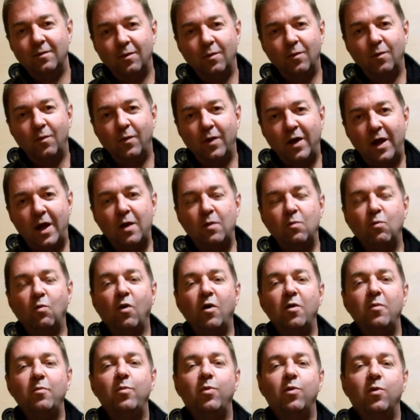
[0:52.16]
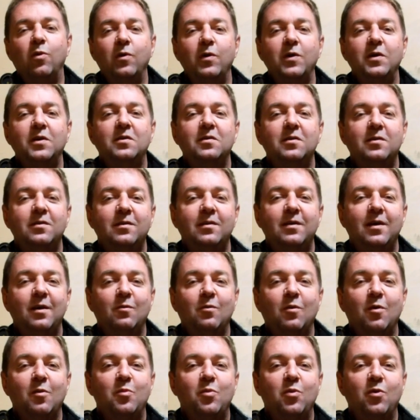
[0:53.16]
at what point
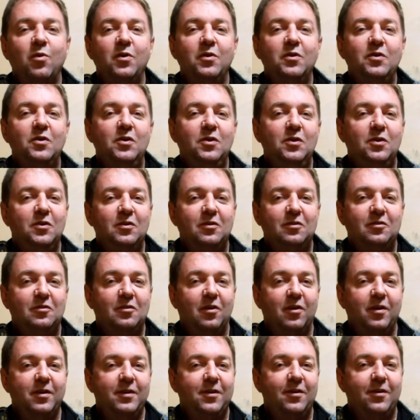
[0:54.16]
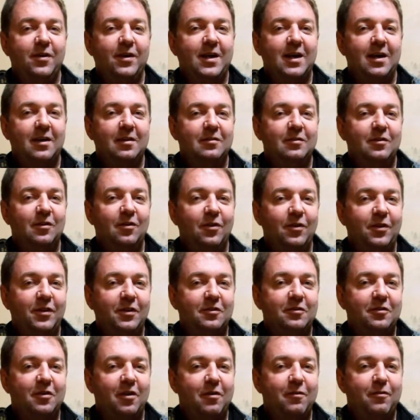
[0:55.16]
do you decide that I can't sit on your
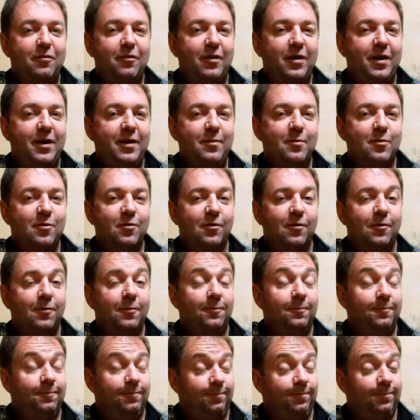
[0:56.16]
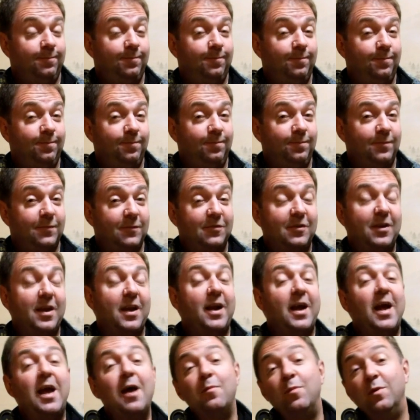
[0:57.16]
sofa anymore? It's going
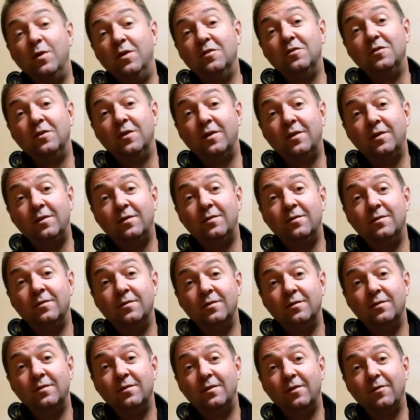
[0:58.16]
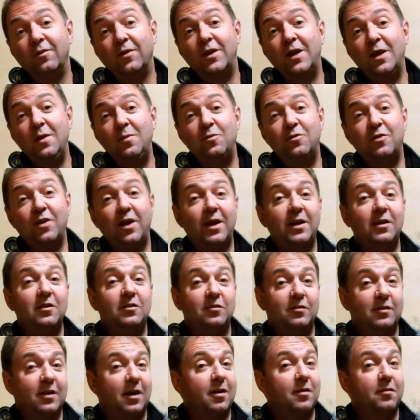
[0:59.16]
to happen, isn't it? If I keep saying
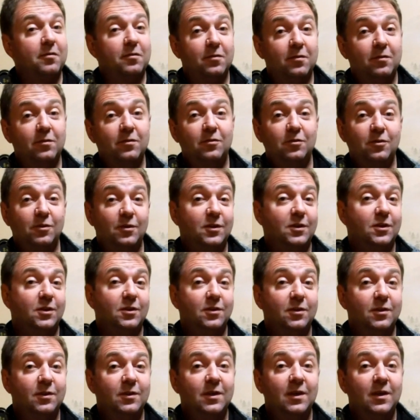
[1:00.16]
stuff to you,